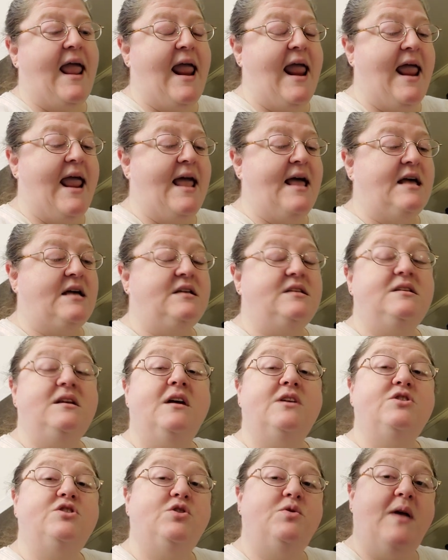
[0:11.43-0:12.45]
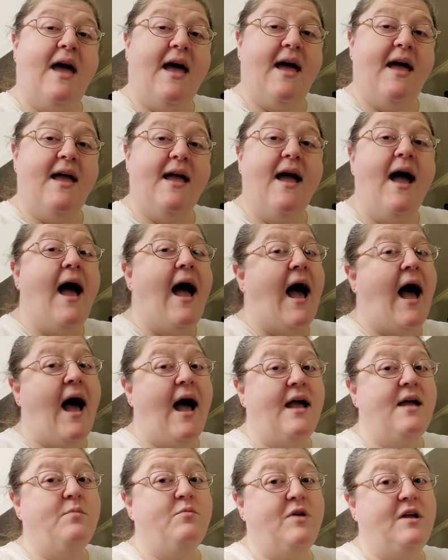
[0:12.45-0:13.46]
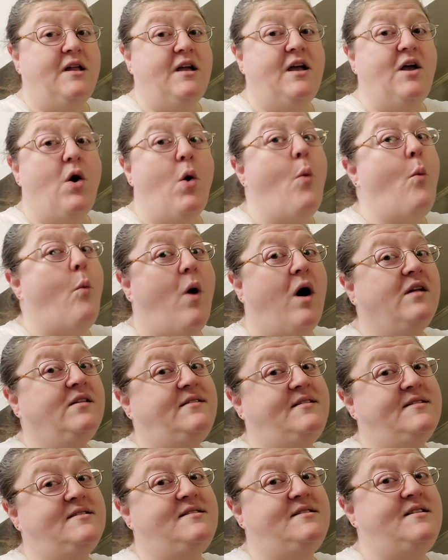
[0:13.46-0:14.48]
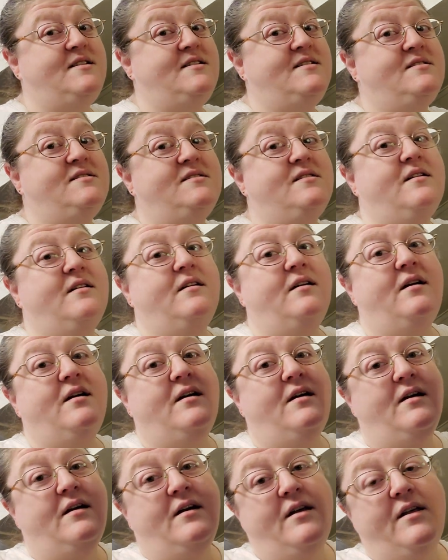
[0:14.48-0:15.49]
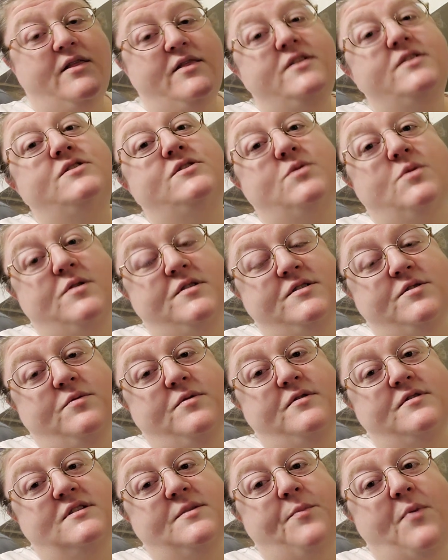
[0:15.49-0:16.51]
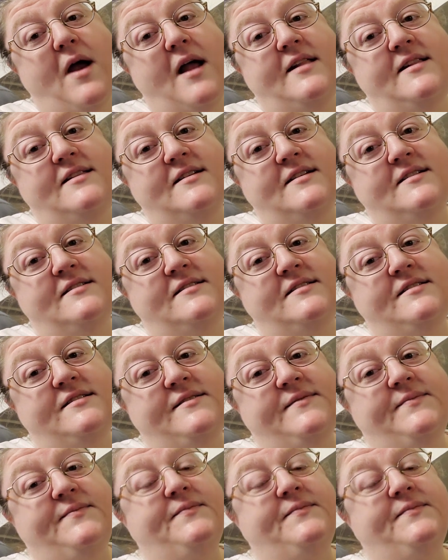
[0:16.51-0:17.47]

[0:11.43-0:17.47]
And today, I am reading Walt Disney's The Sorcerer's Apprentice.